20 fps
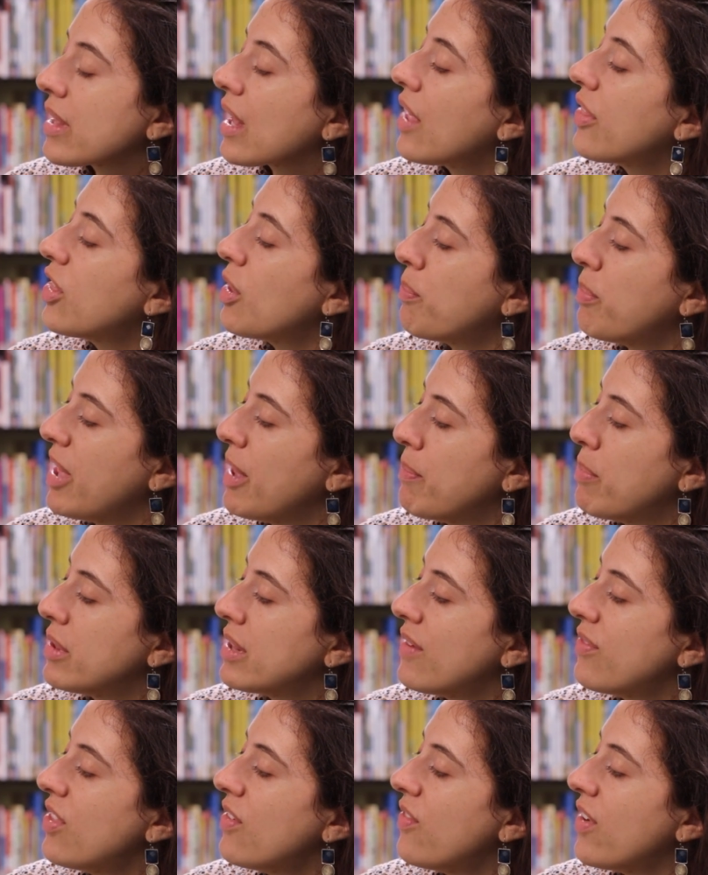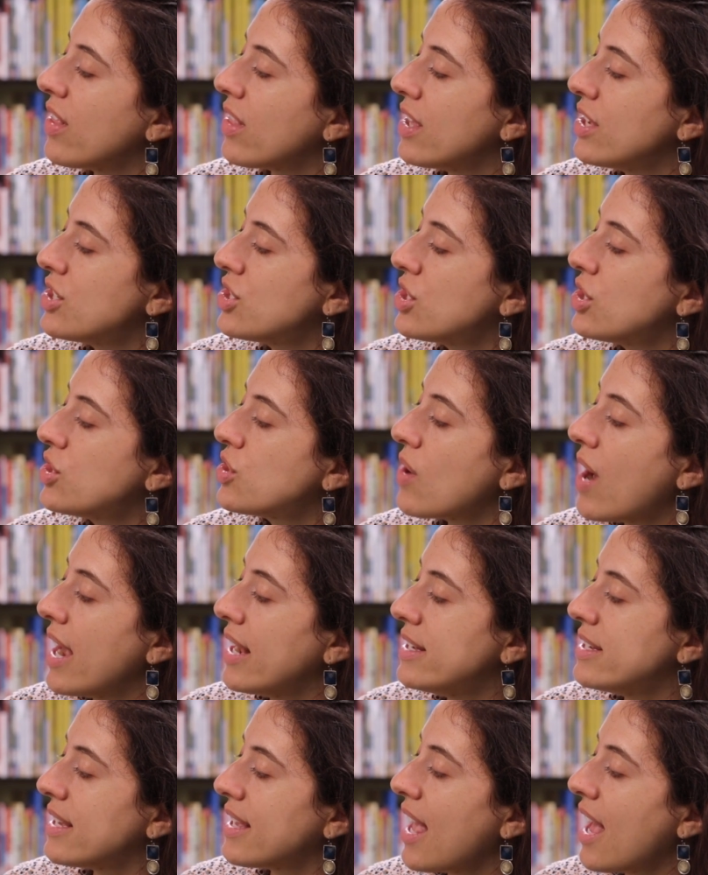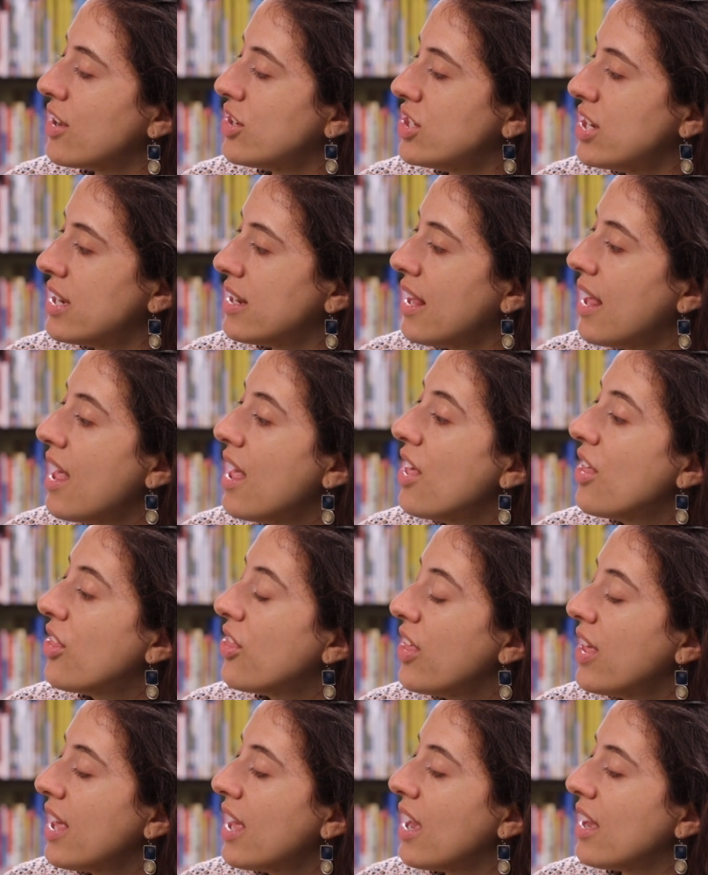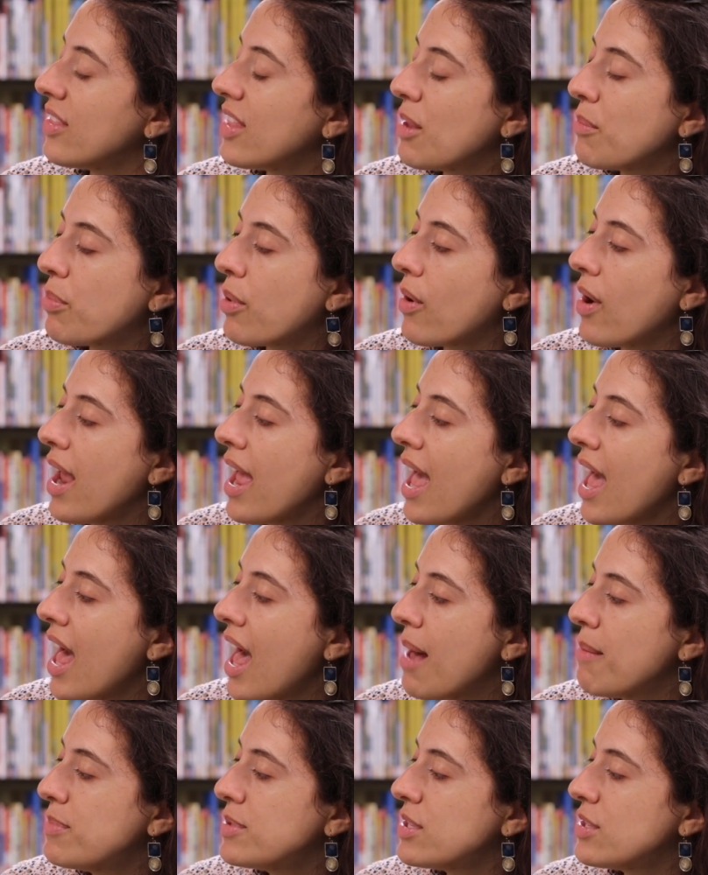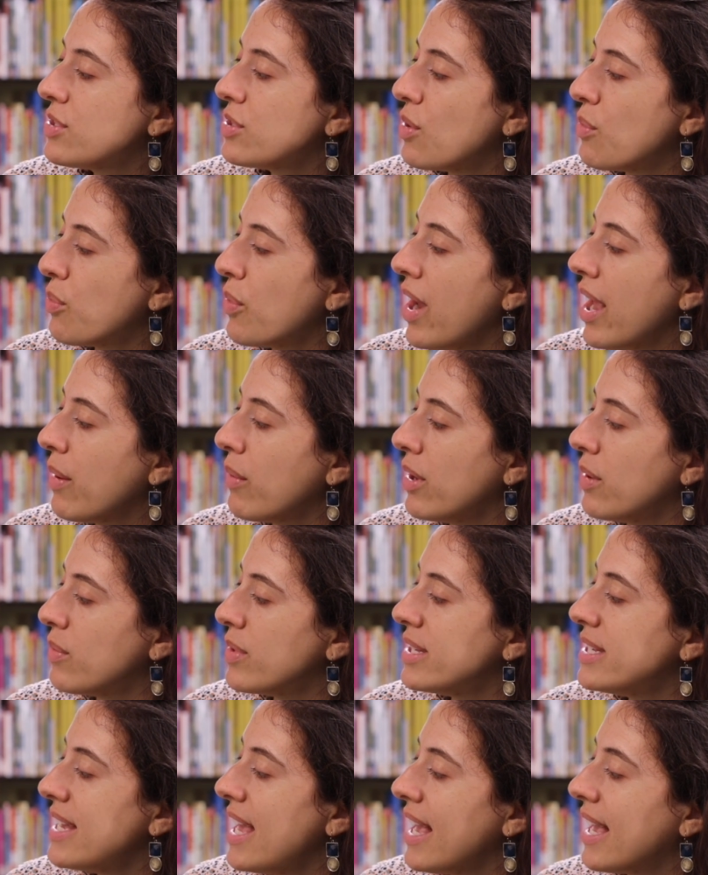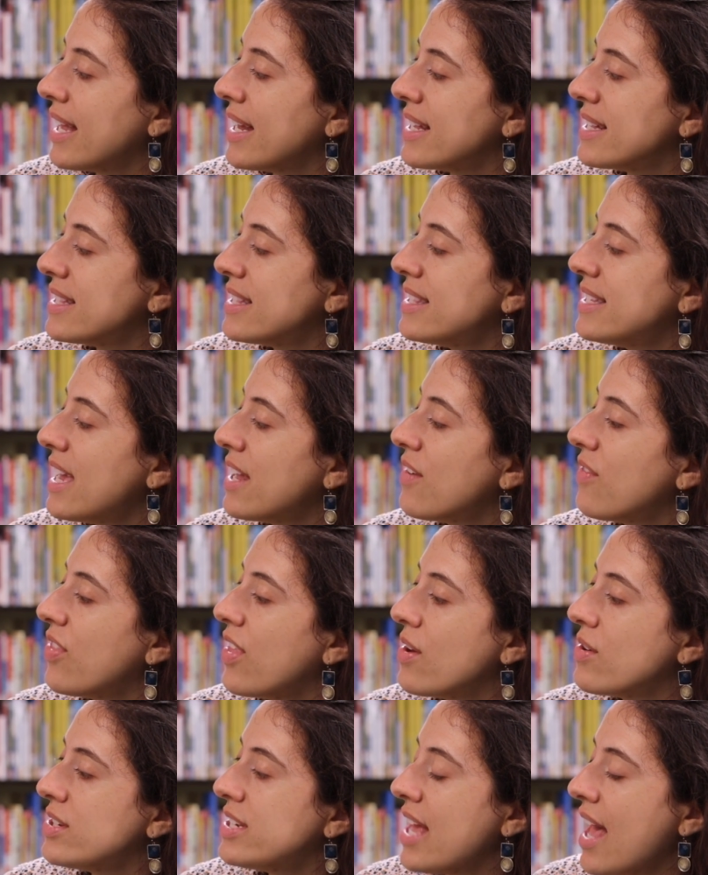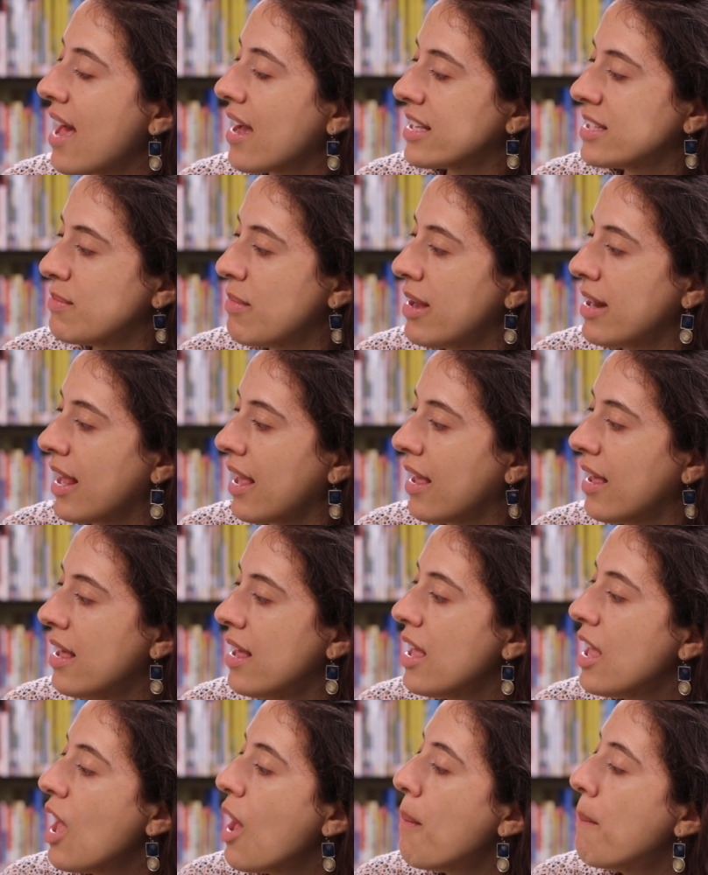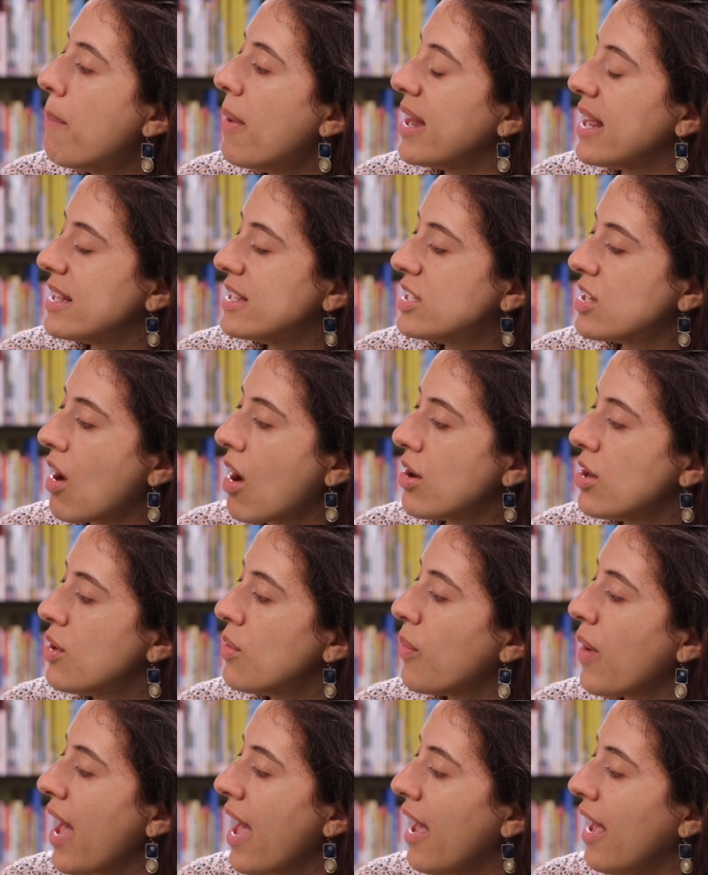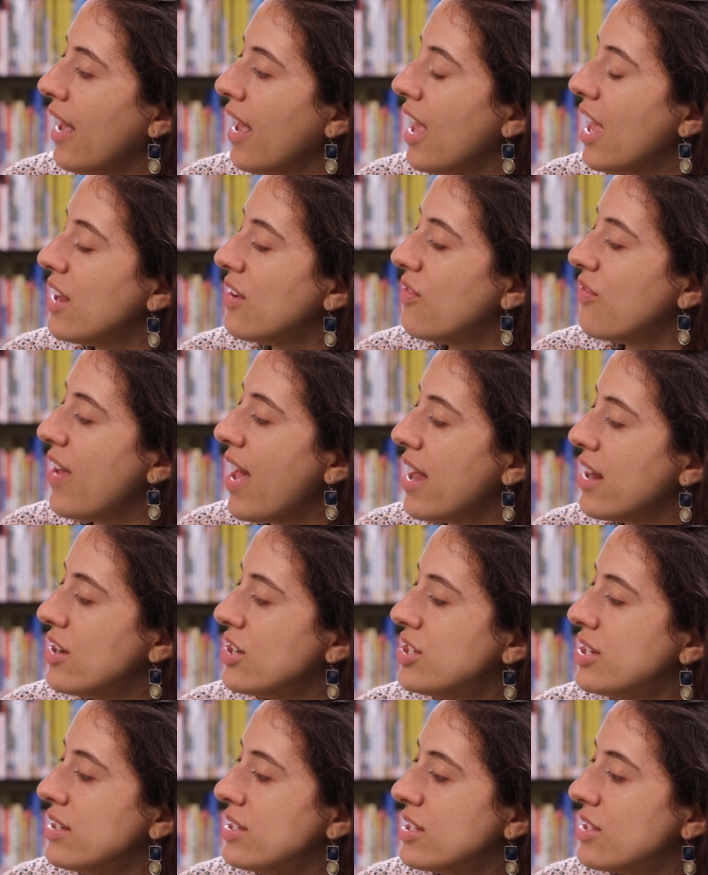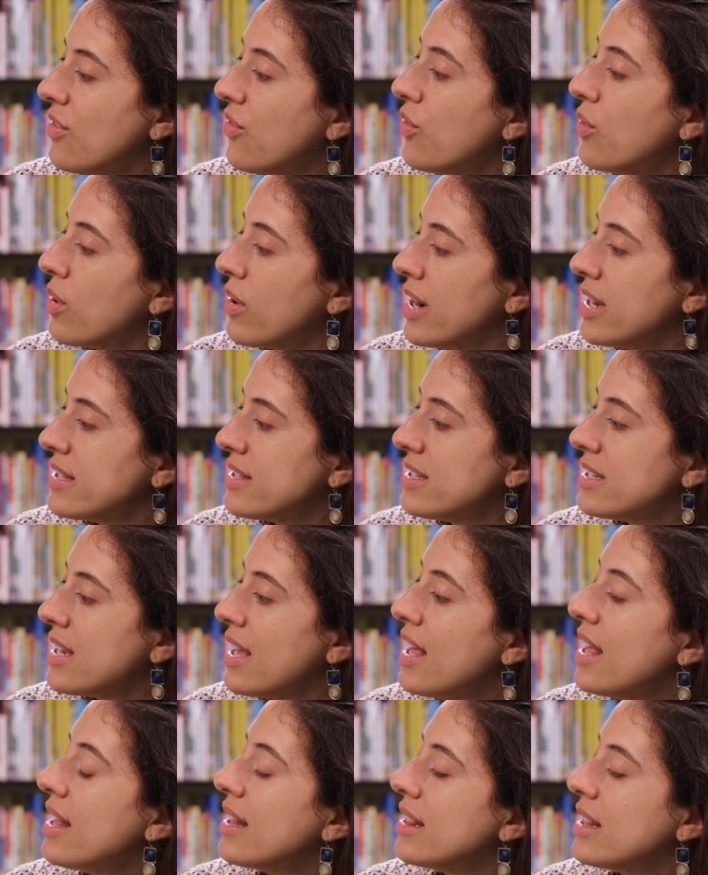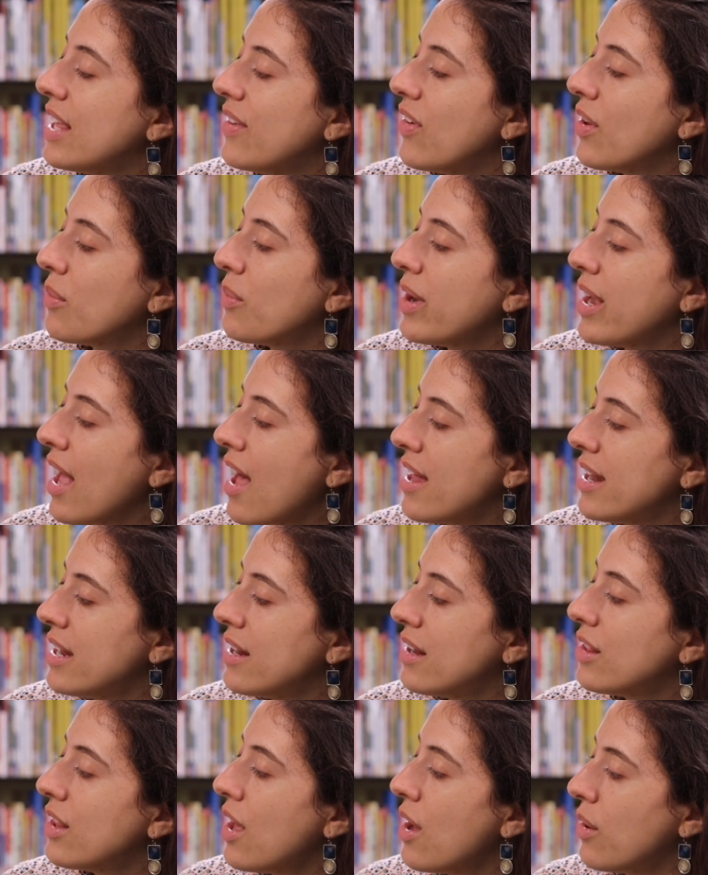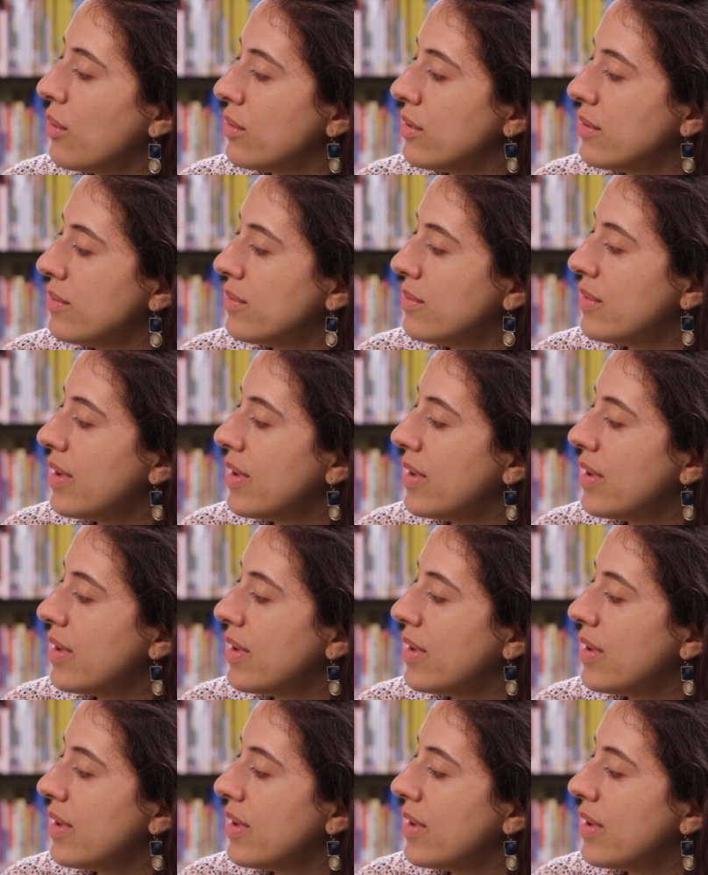The people of the village tried to catch it, thinking that perhaps Sir Brangwyn would take it instead of their tax money, but it darted away and vanished into the forest, leaving Rhiannon alone.